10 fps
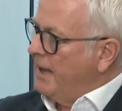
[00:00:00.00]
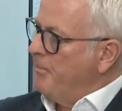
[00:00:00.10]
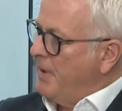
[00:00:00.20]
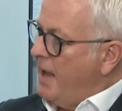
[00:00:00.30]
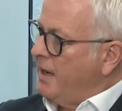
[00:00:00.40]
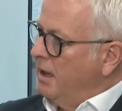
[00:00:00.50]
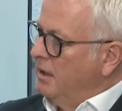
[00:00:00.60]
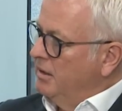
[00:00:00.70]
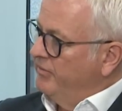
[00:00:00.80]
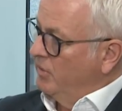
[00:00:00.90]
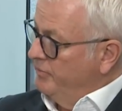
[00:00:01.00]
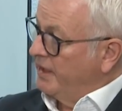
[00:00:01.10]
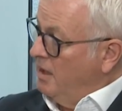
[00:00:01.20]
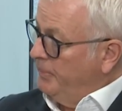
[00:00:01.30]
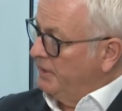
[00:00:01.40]
get back from the
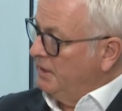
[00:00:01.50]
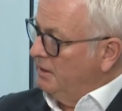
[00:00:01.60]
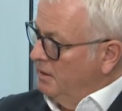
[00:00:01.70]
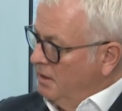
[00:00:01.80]
company